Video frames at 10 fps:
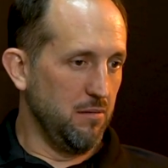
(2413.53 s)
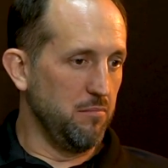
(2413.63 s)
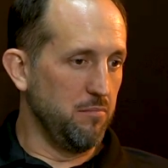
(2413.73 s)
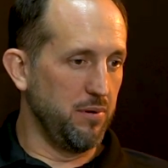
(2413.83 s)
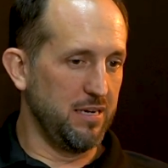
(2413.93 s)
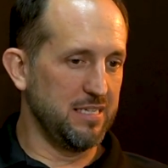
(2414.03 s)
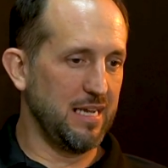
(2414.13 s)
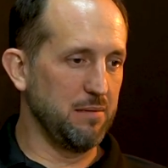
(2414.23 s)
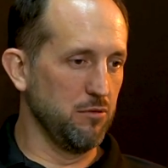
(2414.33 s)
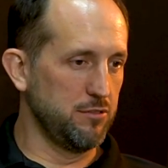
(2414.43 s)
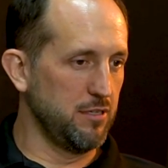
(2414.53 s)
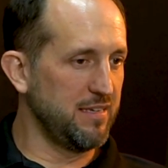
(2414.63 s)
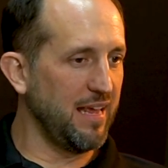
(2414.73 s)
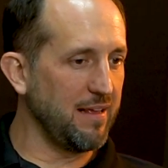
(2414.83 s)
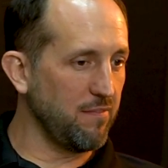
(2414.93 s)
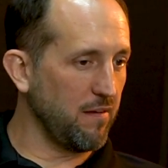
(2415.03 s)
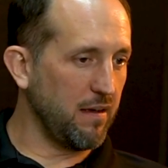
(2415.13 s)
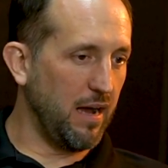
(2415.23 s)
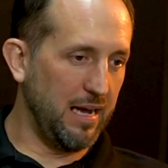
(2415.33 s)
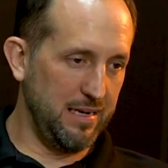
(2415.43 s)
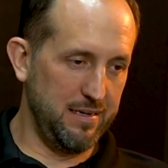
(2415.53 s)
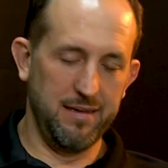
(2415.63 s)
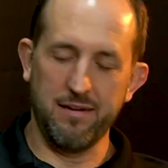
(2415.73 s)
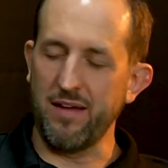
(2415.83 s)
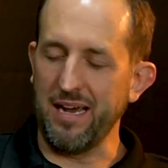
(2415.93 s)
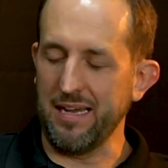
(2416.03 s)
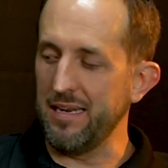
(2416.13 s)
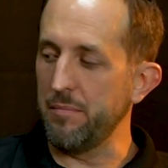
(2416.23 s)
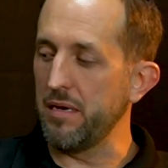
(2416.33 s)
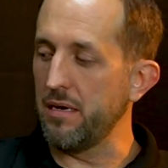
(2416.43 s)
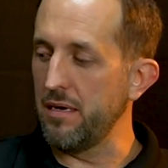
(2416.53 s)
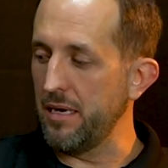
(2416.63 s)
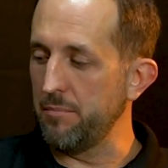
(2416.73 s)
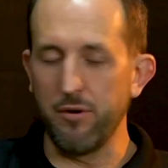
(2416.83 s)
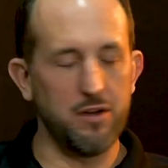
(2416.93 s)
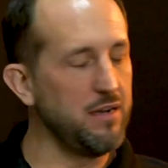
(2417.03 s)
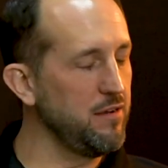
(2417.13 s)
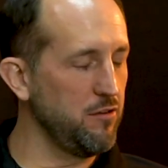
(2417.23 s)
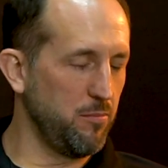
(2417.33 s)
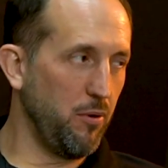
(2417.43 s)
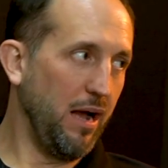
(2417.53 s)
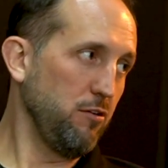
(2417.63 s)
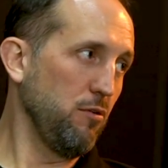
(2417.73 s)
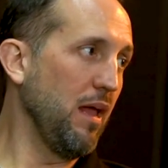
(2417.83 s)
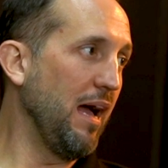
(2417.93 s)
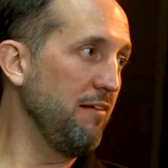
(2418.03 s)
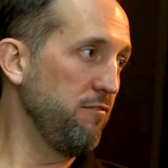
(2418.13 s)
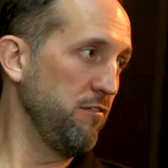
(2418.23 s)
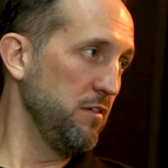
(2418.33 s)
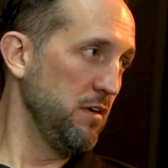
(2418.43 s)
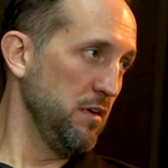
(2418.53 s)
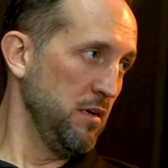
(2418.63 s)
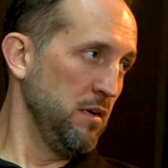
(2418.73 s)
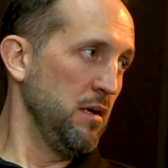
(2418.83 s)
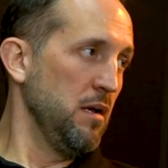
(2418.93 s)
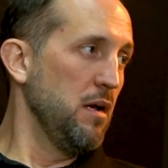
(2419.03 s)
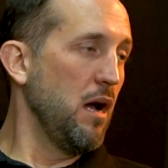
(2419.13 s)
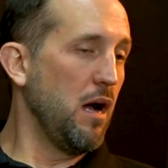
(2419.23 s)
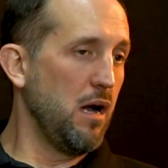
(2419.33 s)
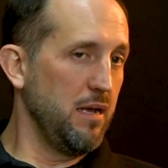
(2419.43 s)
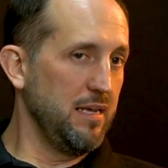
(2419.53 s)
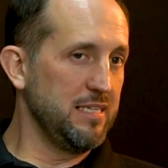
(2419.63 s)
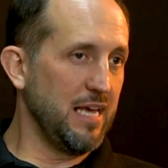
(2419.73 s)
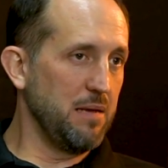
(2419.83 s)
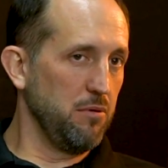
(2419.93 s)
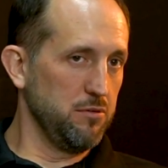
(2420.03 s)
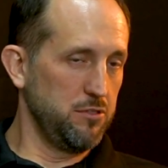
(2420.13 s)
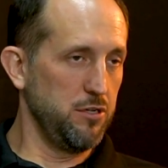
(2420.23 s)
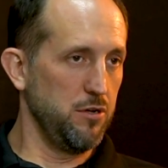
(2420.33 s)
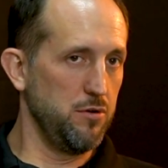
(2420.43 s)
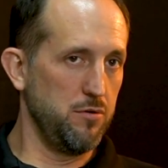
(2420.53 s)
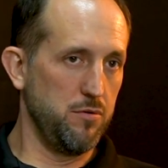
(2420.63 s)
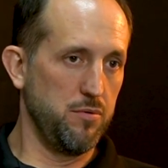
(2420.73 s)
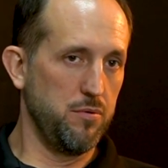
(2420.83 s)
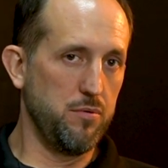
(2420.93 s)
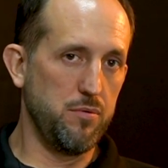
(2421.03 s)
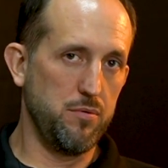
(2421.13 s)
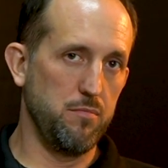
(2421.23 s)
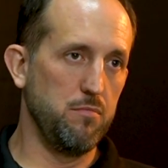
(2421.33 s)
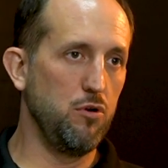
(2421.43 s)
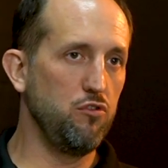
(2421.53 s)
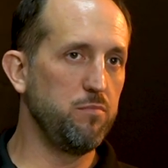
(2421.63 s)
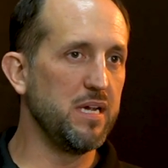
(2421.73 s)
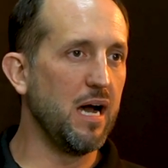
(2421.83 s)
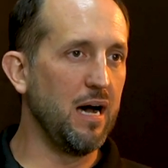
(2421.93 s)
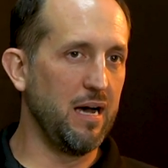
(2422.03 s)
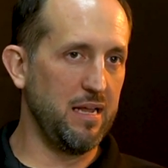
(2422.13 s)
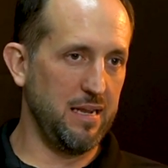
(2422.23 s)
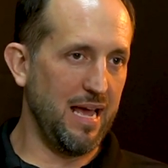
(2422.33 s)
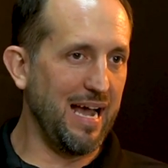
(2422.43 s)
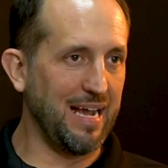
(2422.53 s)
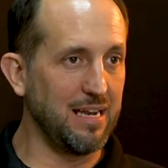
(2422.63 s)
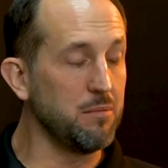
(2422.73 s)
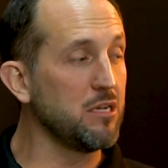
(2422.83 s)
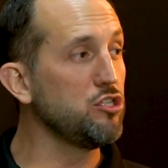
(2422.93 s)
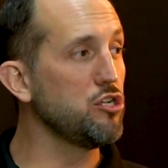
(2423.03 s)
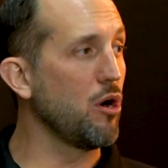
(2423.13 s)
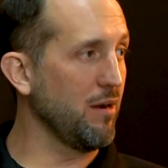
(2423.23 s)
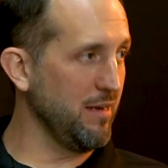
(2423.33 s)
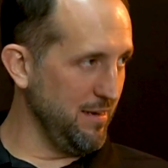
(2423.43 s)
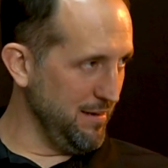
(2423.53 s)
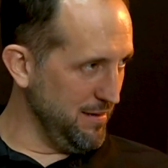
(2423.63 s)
but is able to take the content of academia and put it into the practical life. He's able to move beyond academic jargon